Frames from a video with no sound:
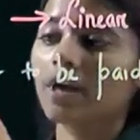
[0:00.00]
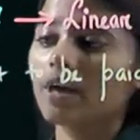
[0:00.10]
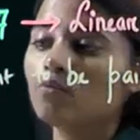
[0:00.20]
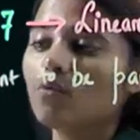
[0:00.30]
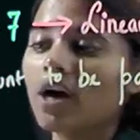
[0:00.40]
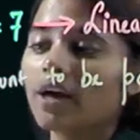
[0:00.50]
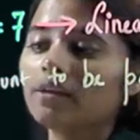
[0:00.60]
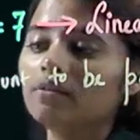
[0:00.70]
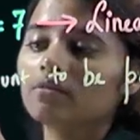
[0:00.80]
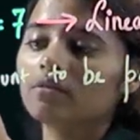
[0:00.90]
and
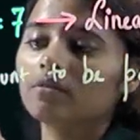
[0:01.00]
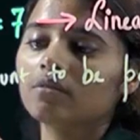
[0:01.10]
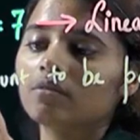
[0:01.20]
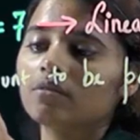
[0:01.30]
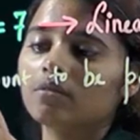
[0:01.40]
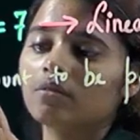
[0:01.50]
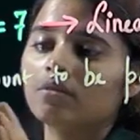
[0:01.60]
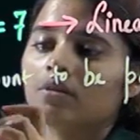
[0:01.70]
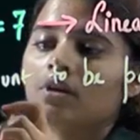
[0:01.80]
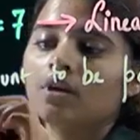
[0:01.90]
y
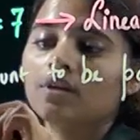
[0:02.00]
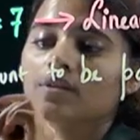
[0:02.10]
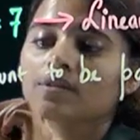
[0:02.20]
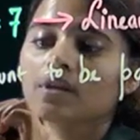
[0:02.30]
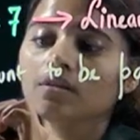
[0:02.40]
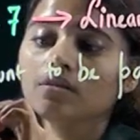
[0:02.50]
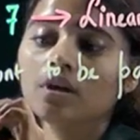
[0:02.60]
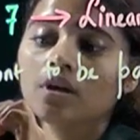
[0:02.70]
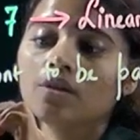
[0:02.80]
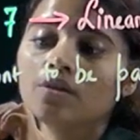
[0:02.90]
is the
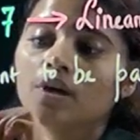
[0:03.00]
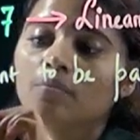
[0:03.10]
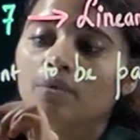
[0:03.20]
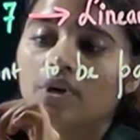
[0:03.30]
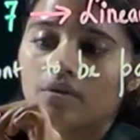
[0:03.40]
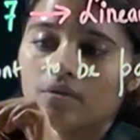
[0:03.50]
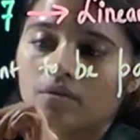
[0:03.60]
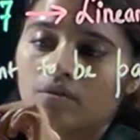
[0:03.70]
number